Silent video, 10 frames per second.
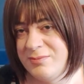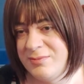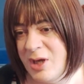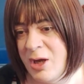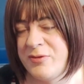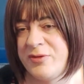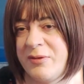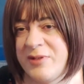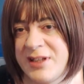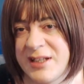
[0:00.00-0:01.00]
hopefully
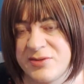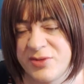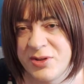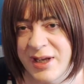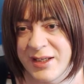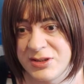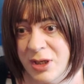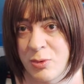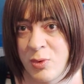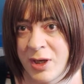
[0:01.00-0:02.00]
within the next few days, I
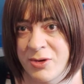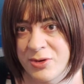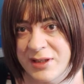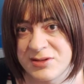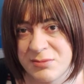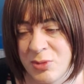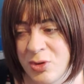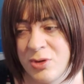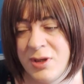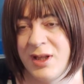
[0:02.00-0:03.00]
will work on that some
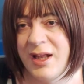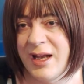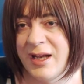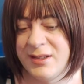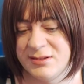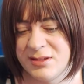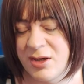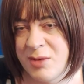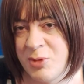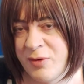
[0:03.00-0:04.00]
more. And
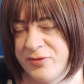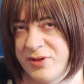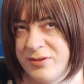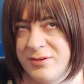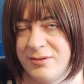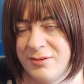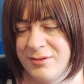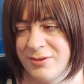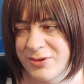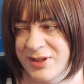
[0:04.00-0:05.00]
I'm off,
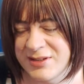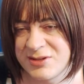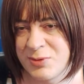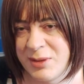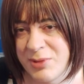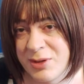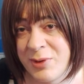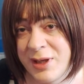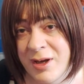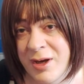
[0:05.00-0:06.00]
not next week, but the
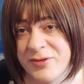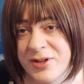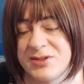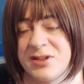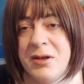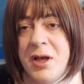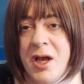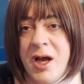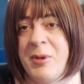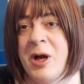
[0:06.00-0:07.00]
week after. So
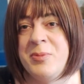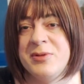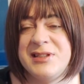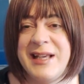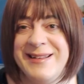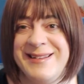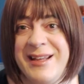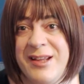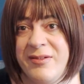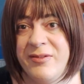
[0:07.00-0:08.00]
I'm hoping to get
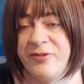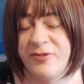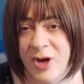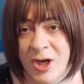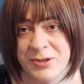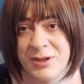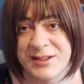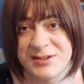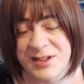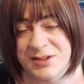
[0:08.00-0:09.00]
the final
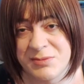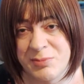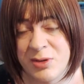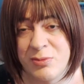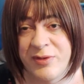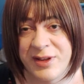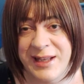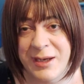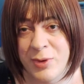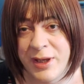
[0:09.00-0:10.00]
extension built within
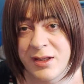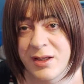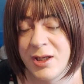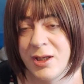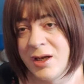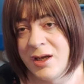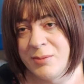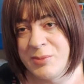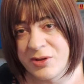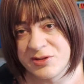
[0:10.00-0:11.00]
that week,
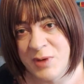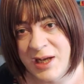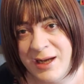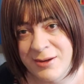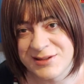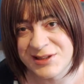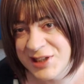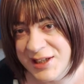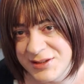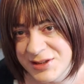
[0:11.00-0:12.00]
because my hours are
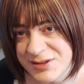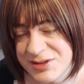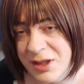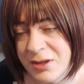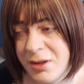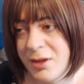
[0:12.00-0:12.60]
changing. So